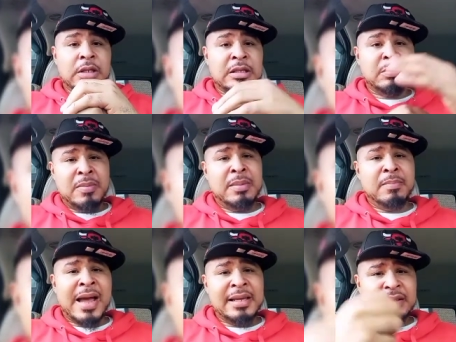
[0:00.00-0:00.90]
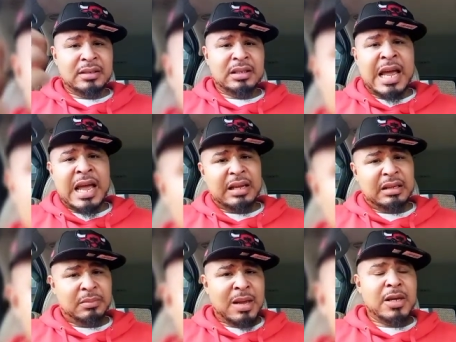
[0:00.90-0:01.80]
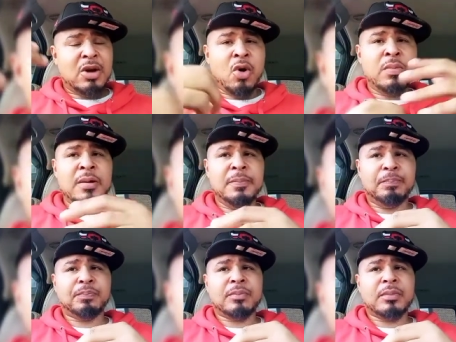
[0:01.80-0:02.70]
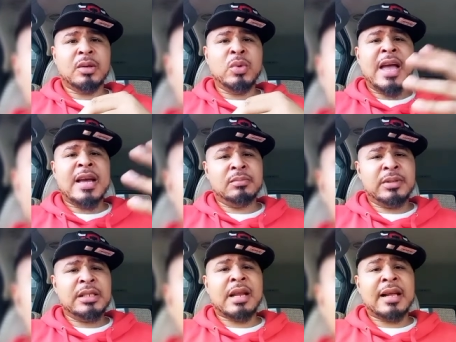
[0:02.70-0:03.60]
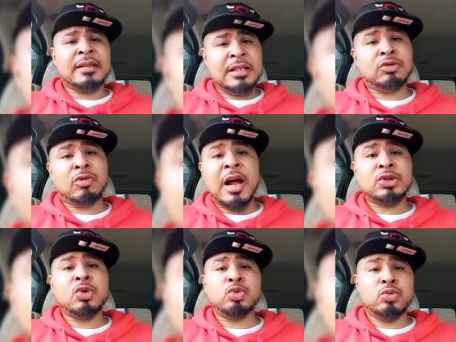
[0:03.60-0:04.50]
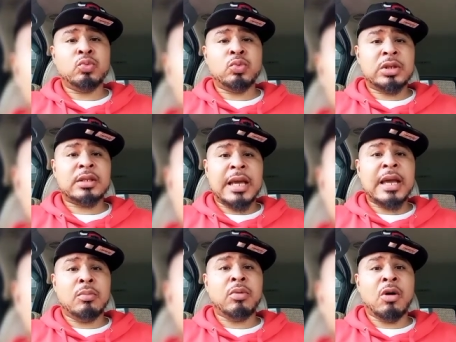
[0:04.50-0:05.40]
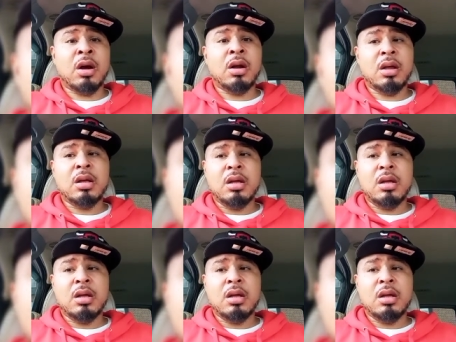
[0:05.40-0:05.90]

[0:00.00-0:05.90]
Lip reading: is maybe Mike, Shaq, maybe Kobe. We had some teams, like, I think Toronto was scared of Bron.